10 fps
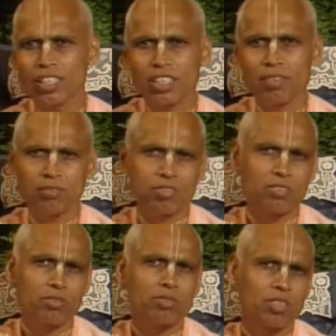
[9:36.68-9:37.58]
and
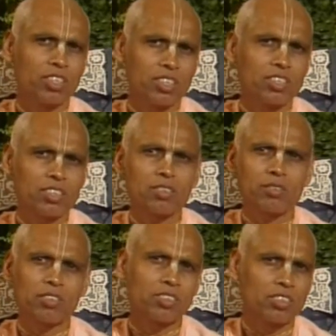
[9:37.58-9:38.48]
water,
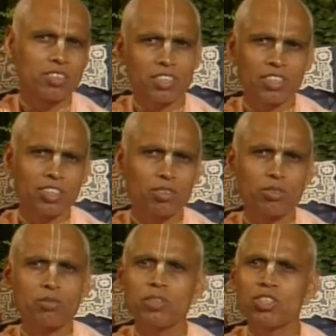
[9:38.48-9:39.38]
then you
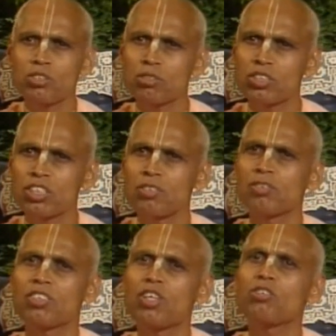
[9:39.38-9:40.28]
will be suchi, you
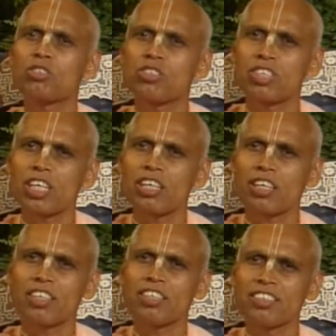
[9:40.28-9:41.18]
will also stay
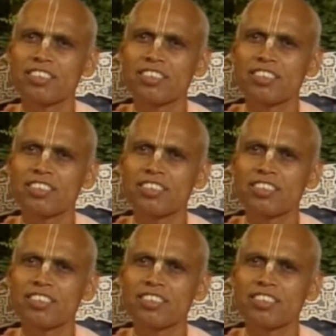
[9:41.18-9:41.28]
clean.